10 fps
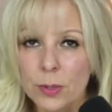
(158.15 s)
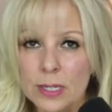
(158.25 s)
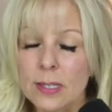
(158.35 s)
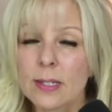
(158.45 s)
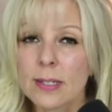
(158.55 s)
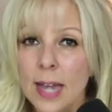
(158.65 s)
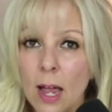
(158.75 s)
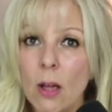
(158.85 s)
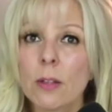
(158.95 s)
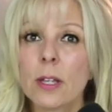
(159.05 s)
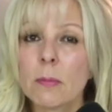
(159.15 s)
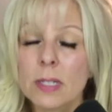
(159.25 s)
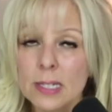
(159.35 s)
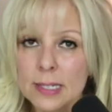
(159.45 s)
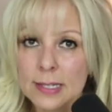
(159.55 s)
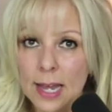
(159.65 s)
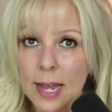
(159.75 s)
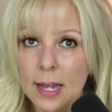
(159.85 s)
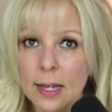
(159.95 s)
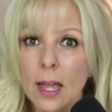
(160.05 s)
He says, Tell them to
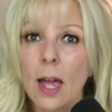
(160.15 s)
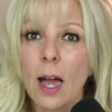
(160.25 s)
say,